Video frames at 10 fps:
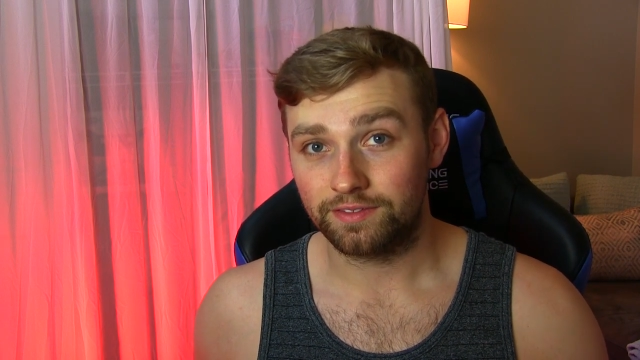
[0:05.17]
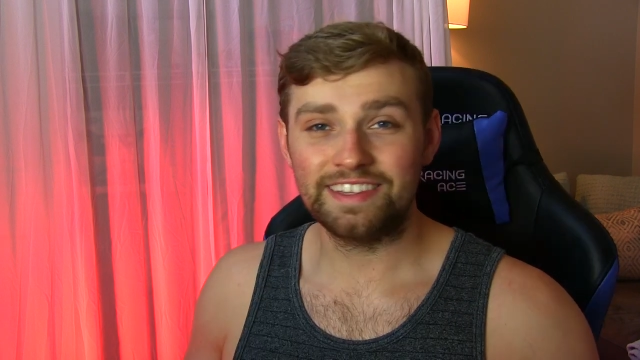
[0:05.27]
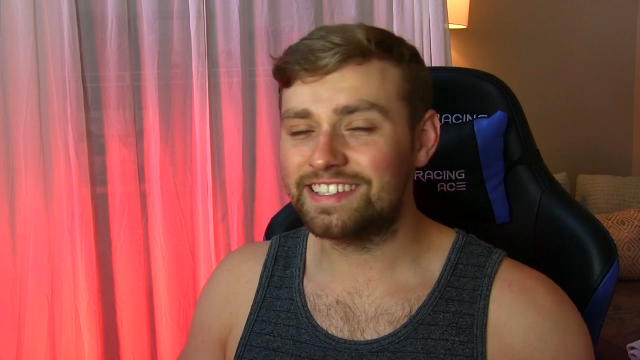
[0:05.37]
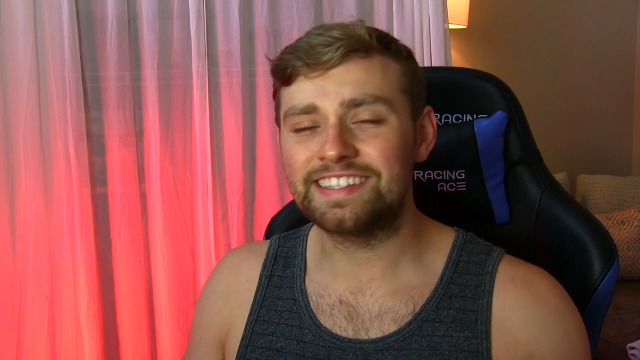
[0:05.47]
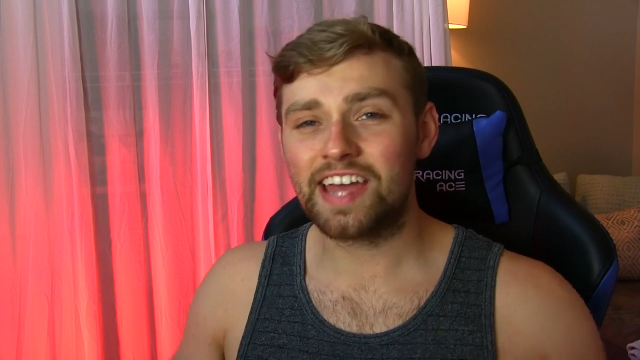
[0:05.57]

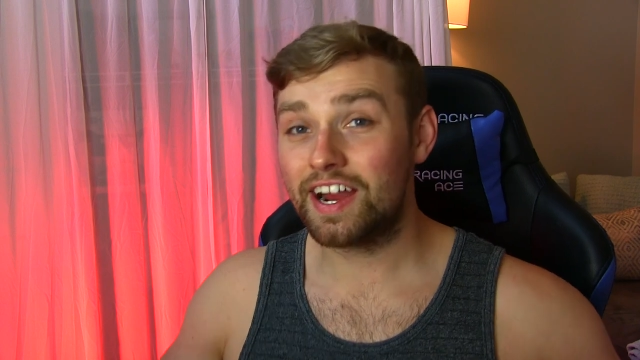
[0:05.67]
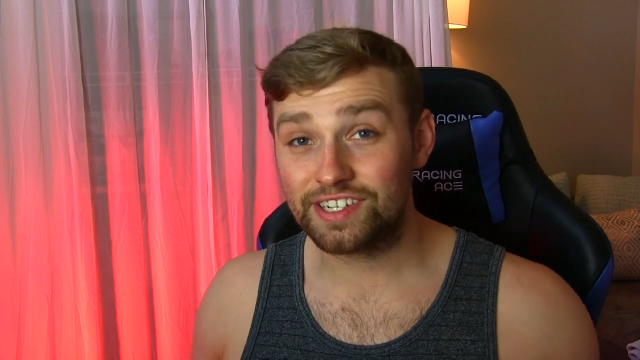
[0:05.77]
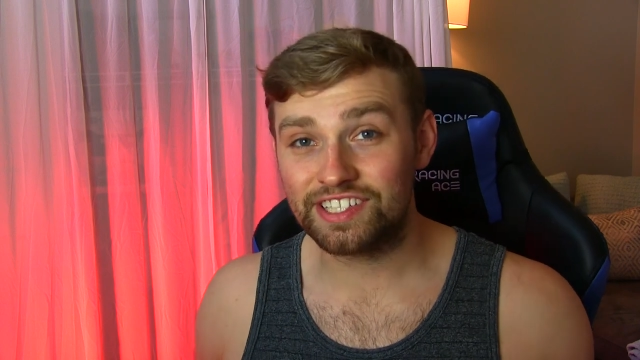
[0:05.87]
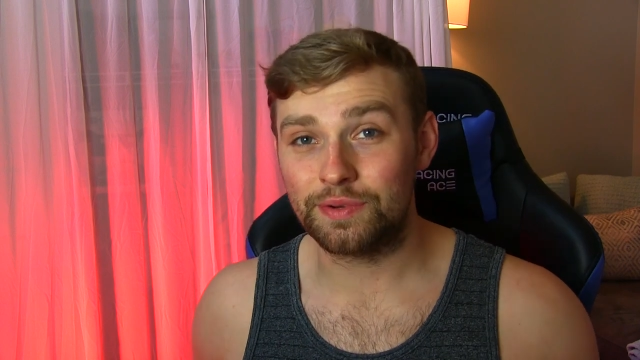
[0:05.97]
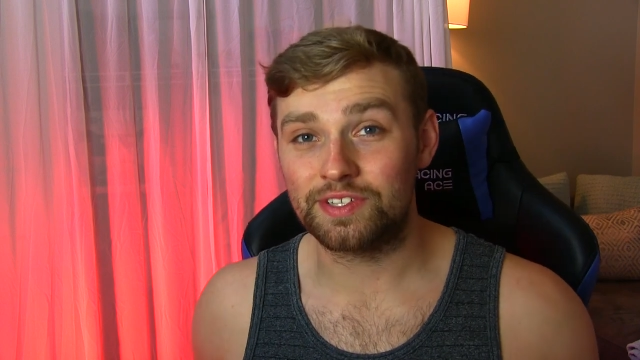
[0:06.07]
This
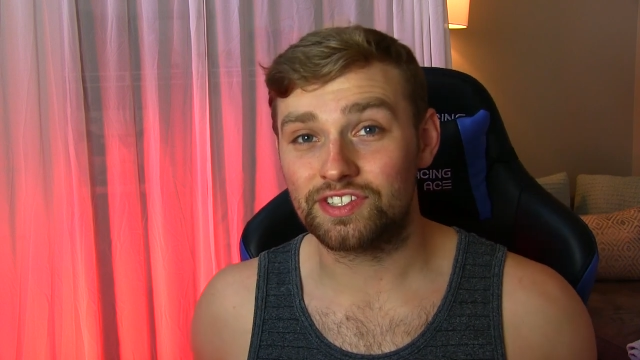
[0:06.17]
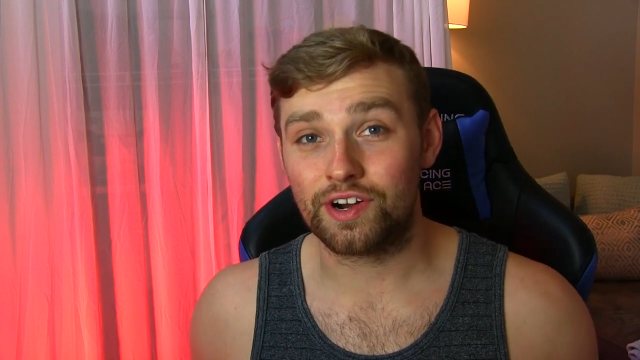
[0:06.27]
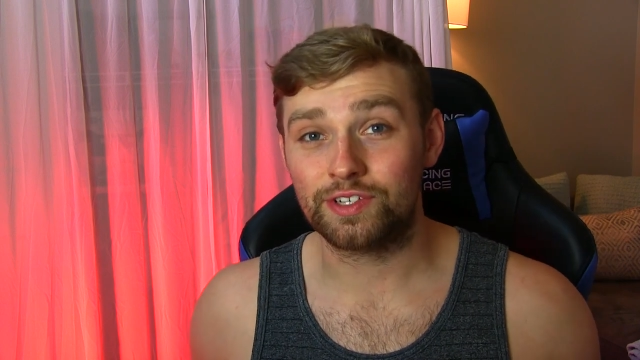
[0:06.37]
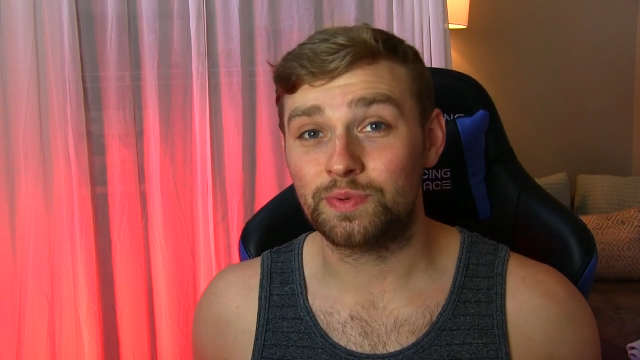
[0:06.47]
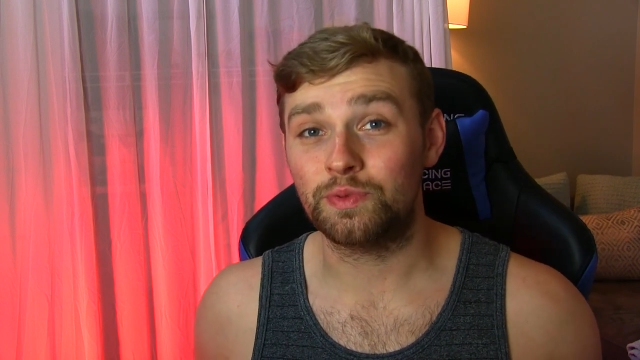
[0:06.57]
entire sequence
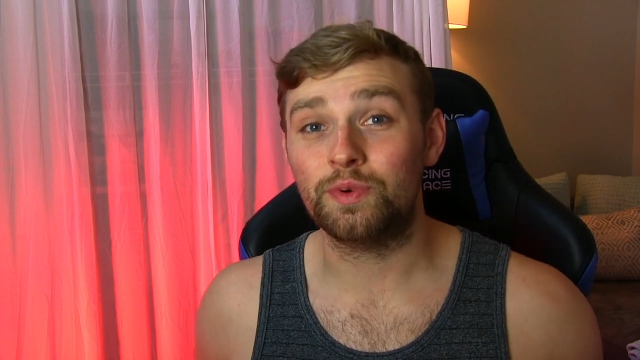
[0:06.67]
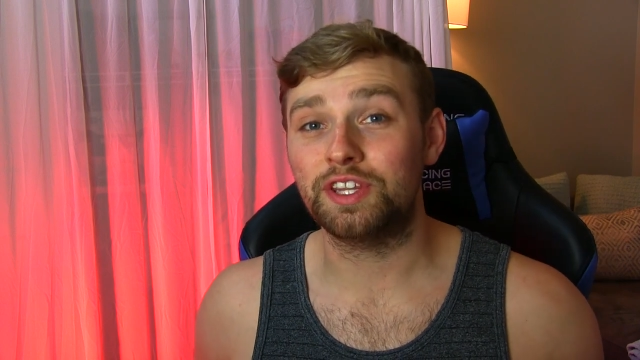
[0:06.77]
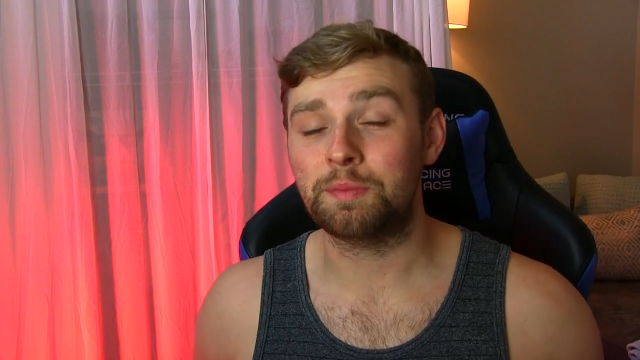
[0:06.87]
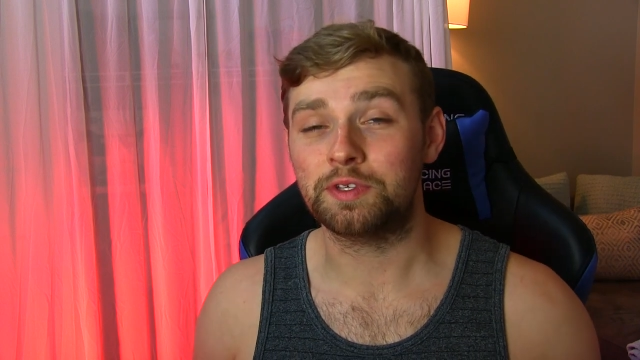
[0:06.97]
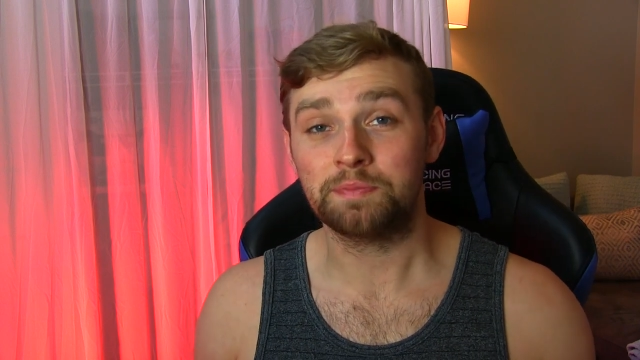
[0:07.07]
starts with one
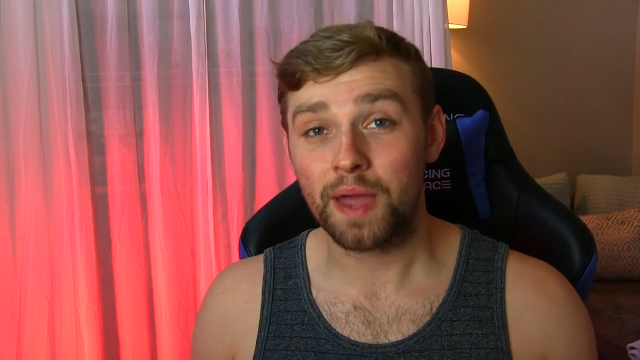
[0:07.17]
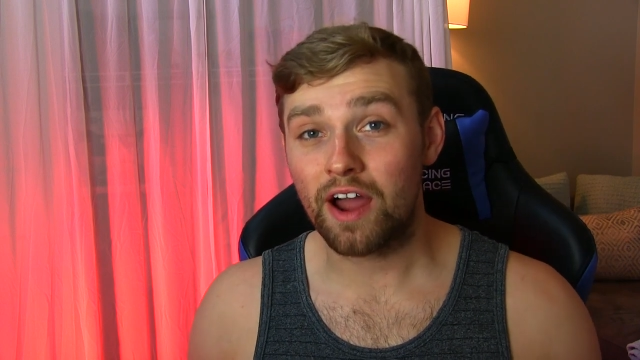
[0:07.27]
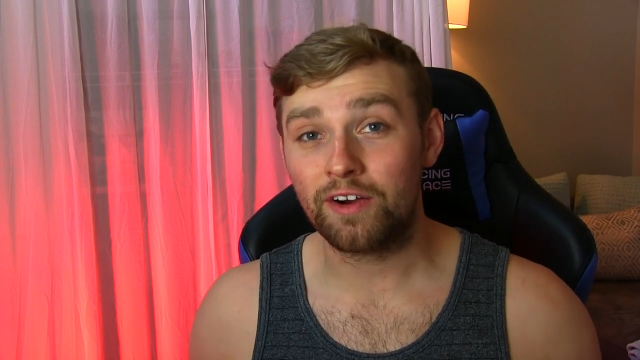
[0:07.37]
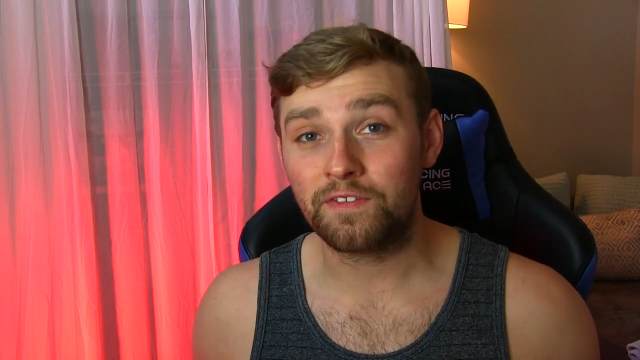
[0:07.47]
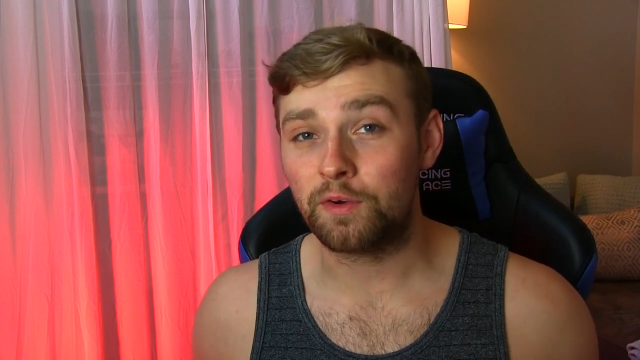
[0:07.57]
of the most
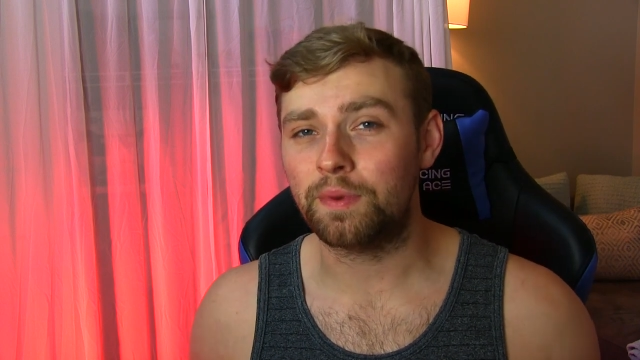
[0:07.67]
powerful